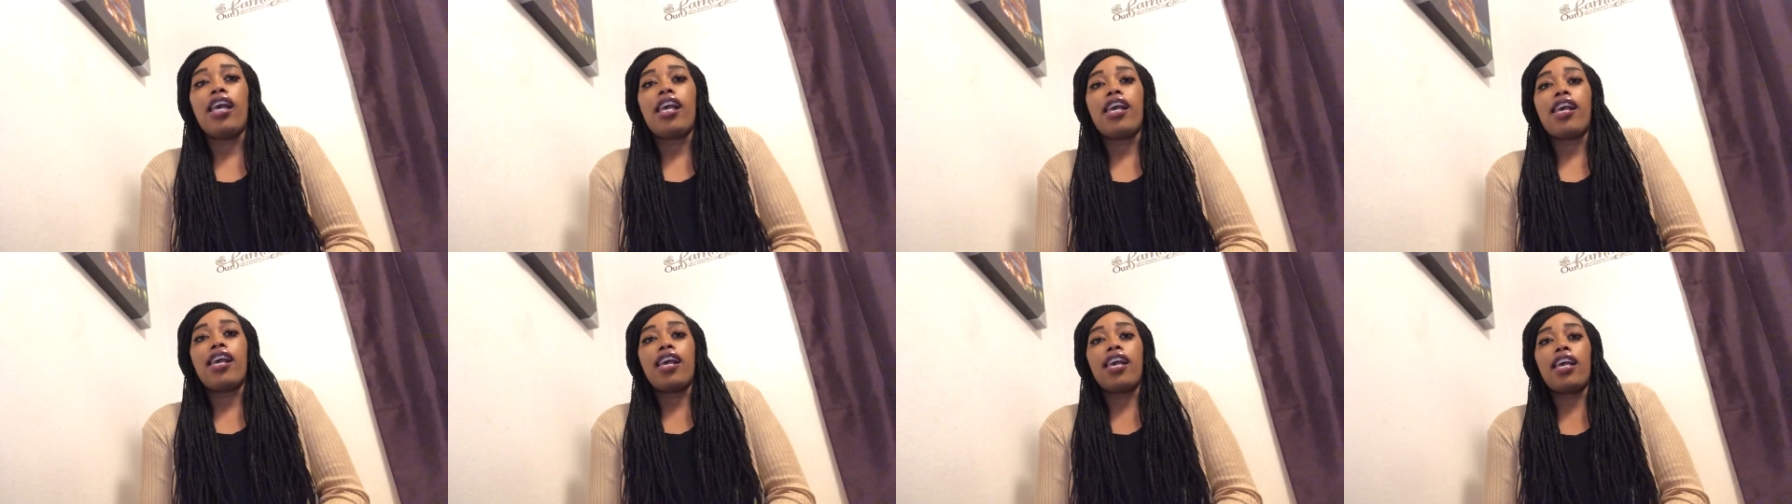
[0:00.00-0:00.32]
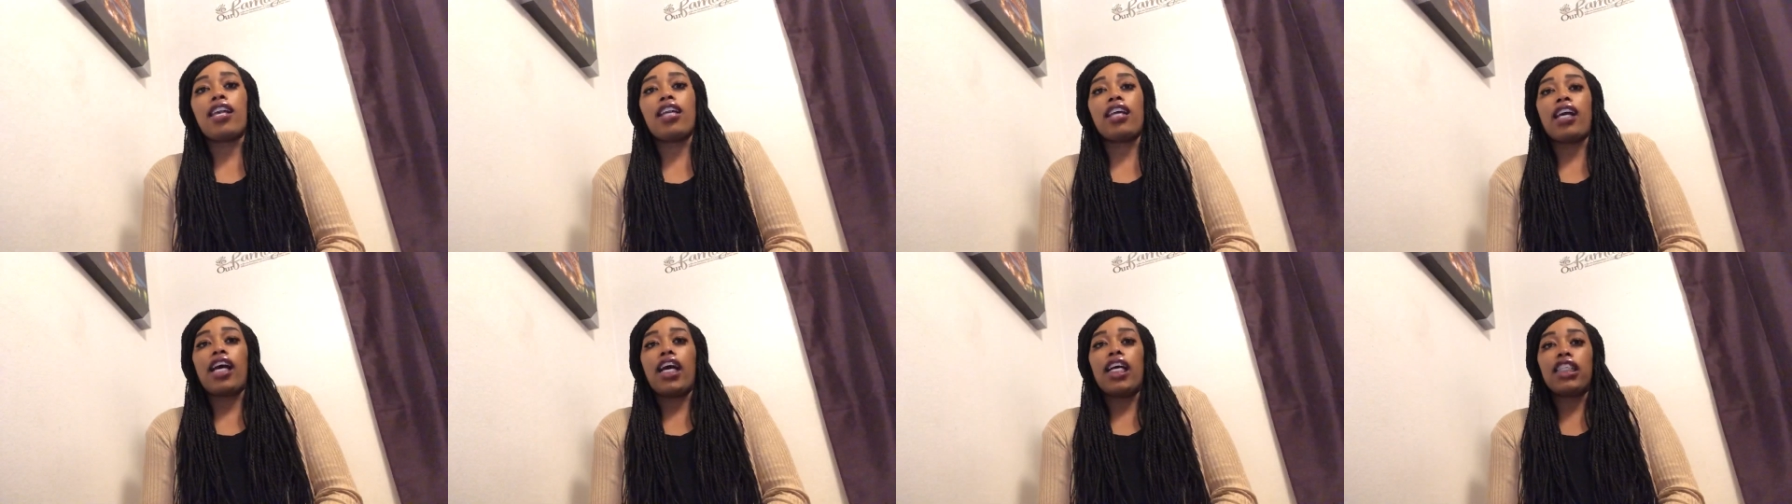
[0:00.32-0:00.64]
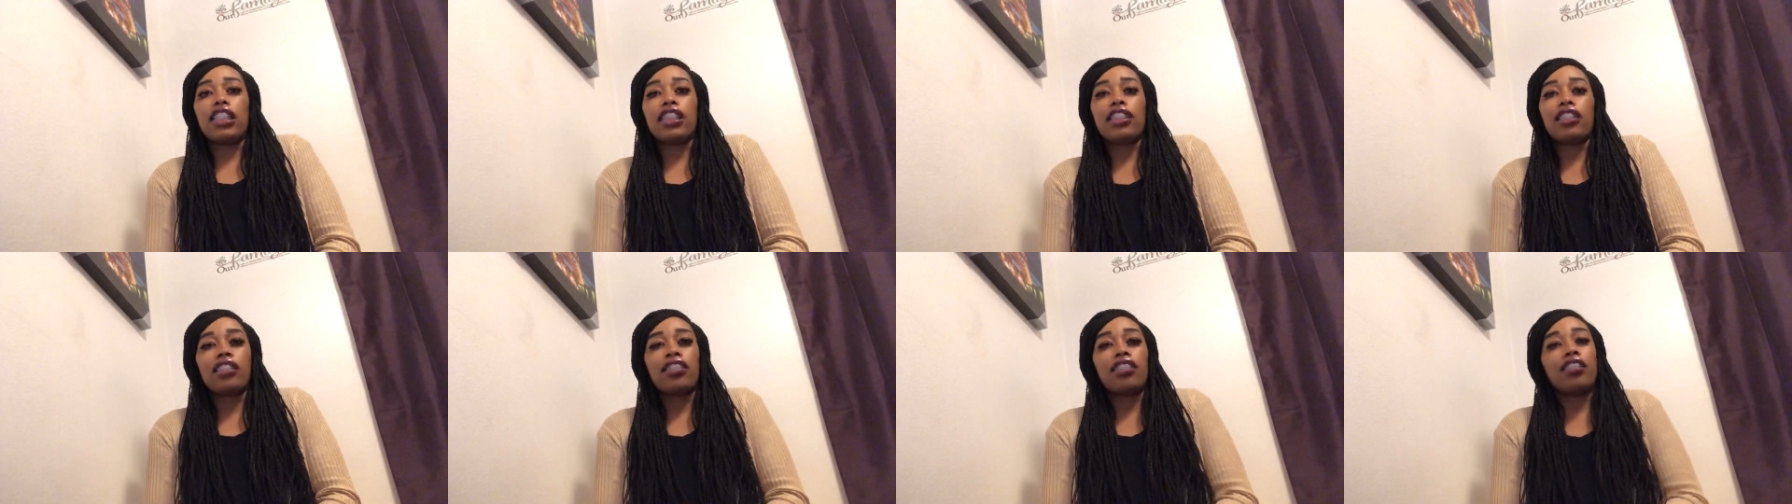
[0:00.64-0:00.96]
and I
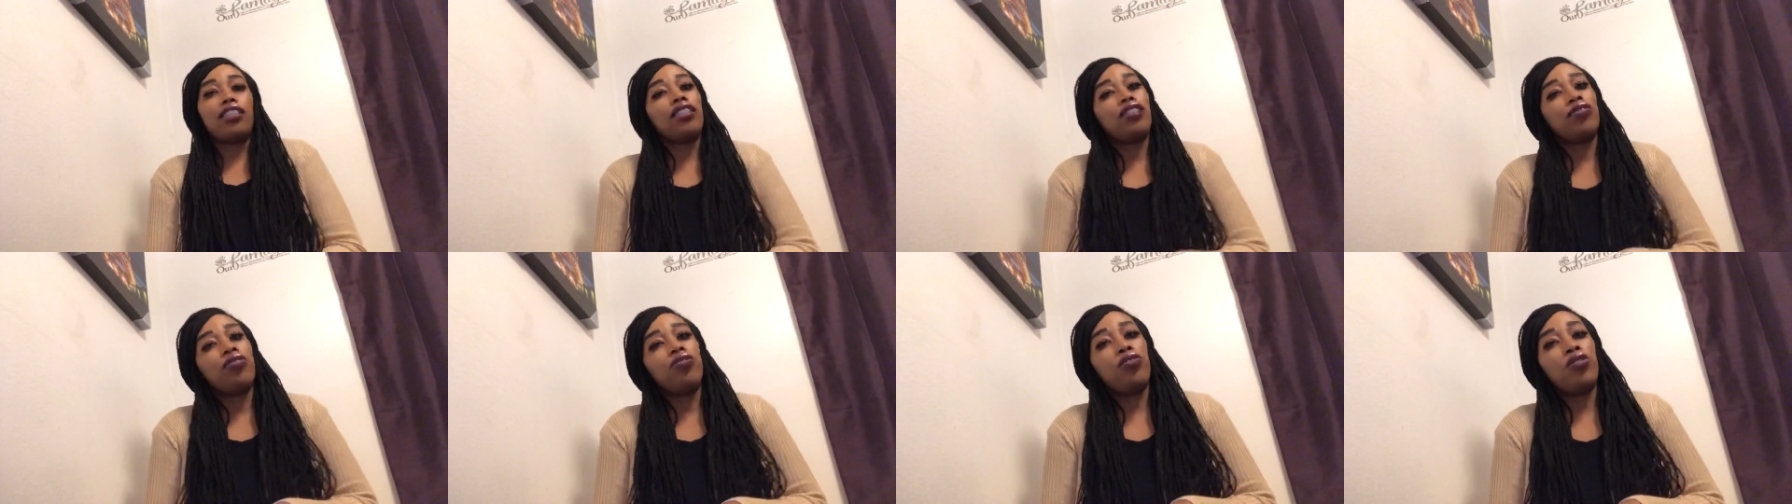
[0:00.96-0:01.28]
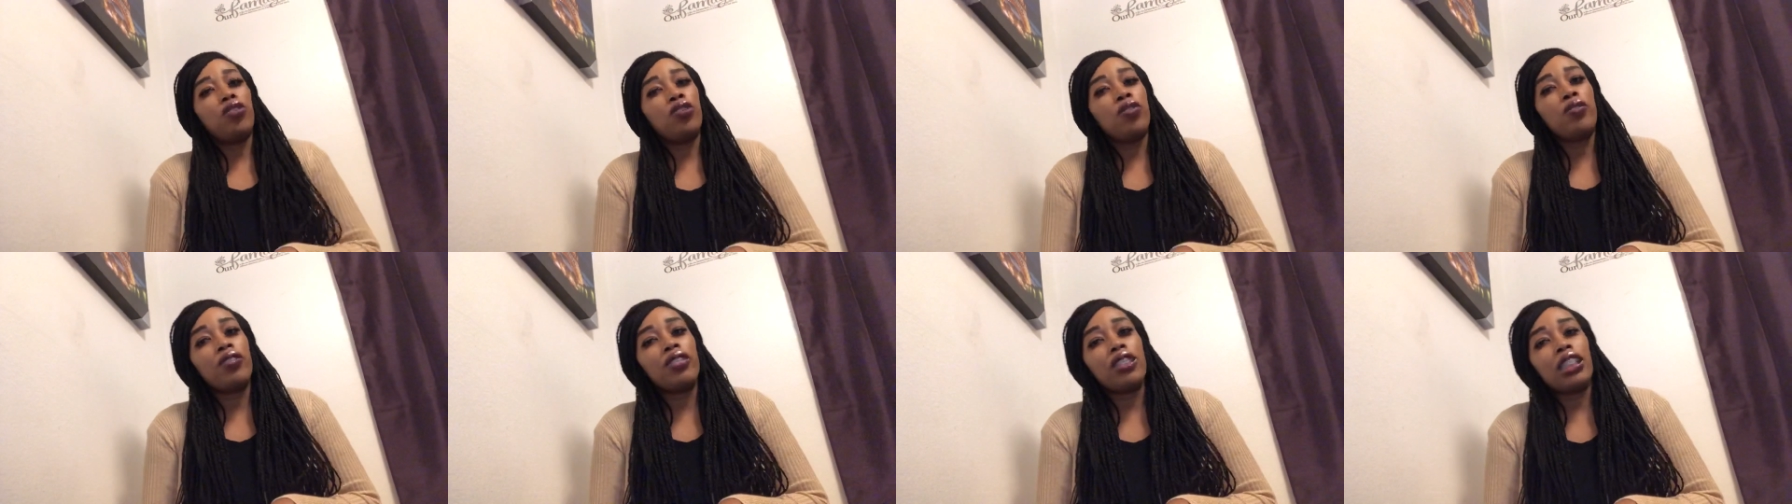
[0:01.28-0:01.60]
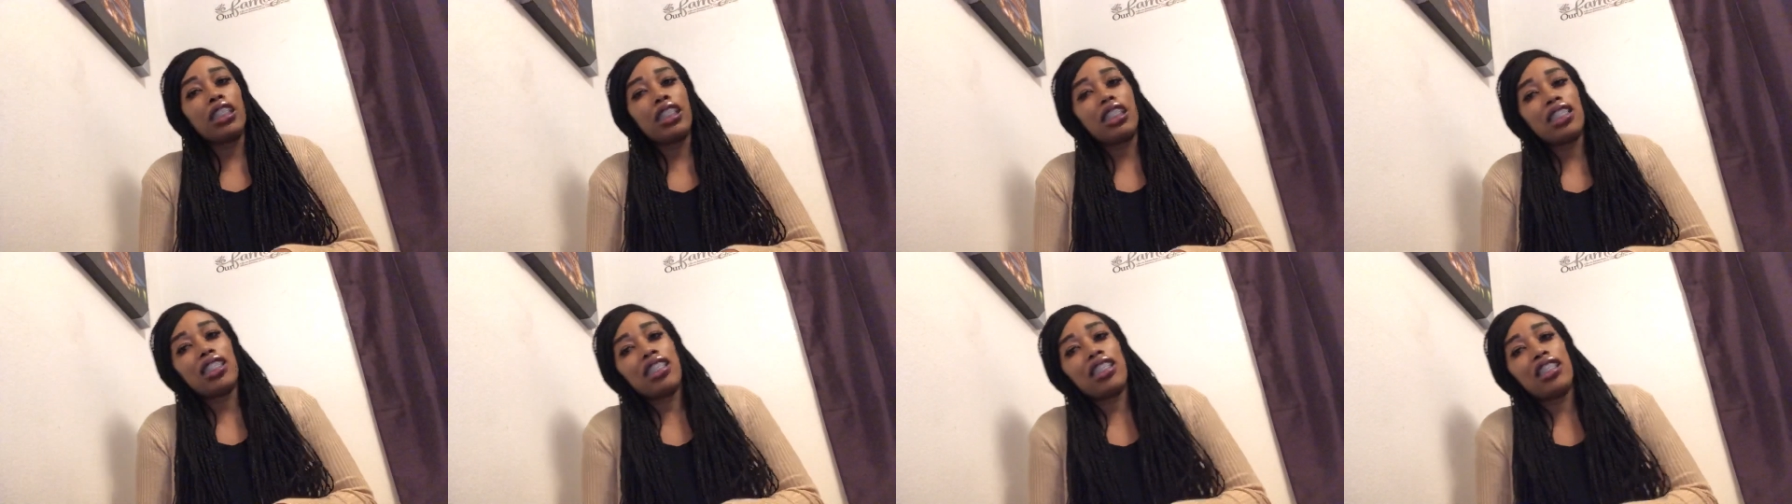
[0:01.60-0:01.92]
just look forward
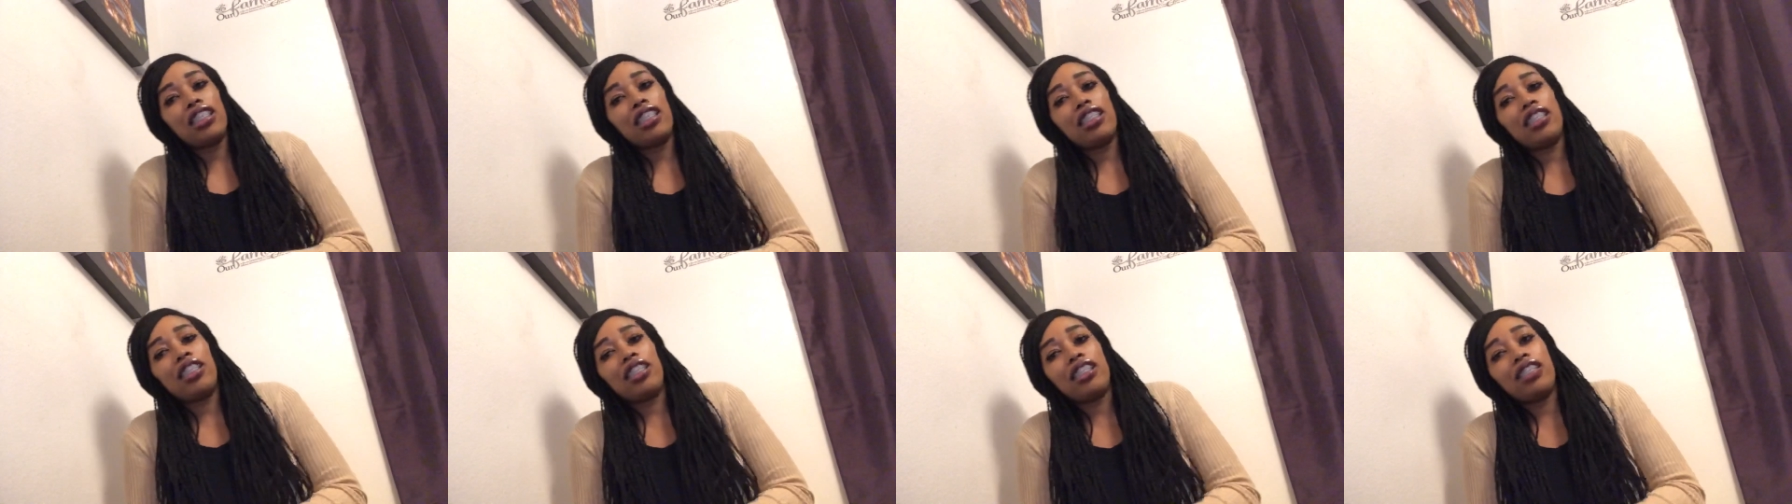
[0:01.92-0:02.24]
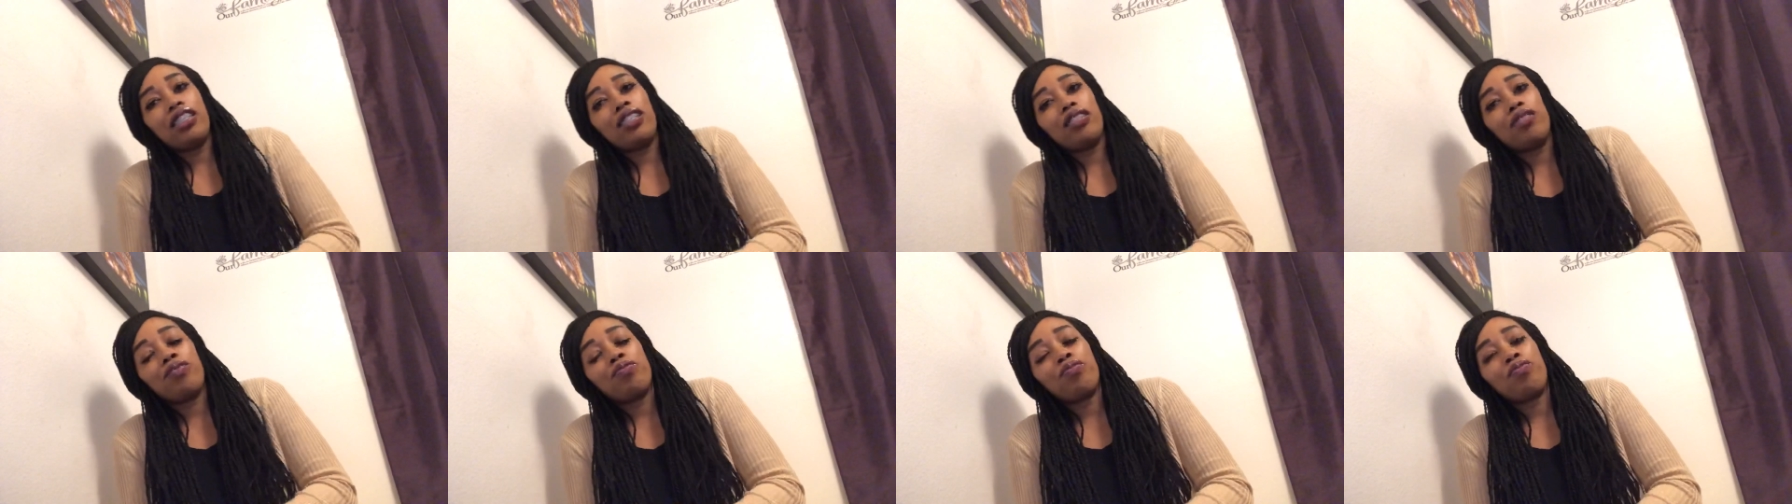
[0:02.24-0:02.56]
to